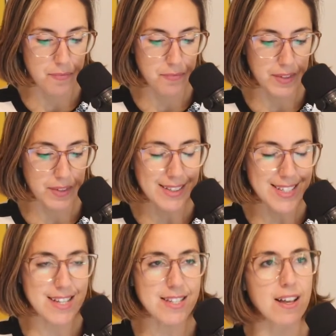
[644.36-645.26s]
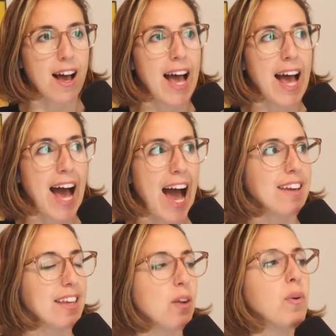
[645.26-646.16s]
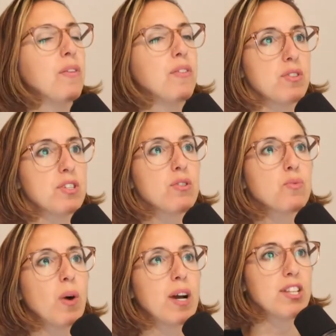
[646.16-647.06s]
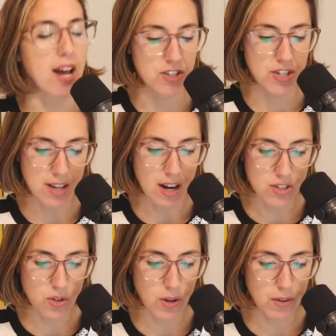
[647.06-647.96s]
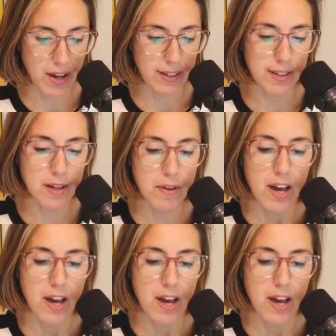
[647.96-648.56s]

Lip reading: This is, I think, one of the reasons why challenges are so effective,